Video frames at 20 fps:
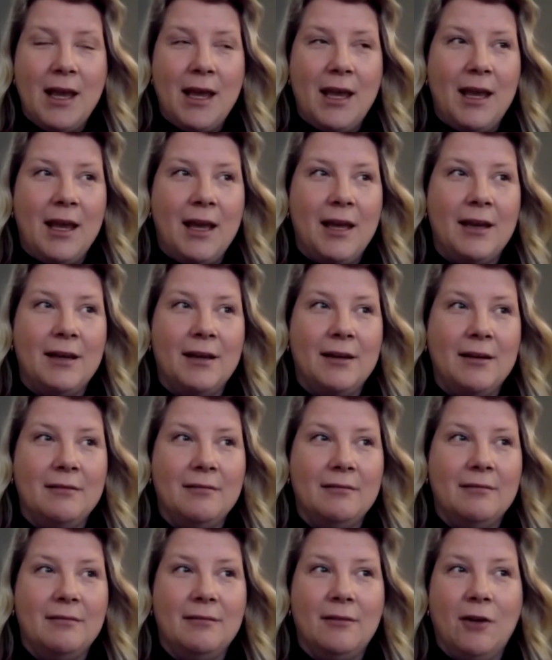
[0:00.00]
And
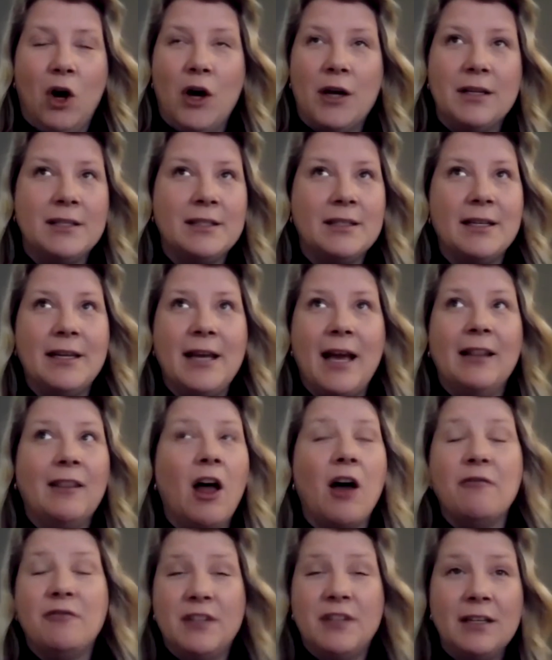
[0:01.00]
honestly, I
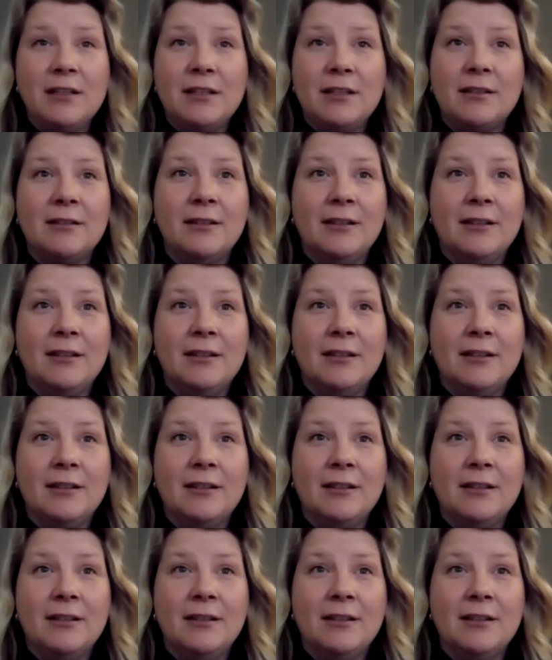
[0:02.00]
loved it.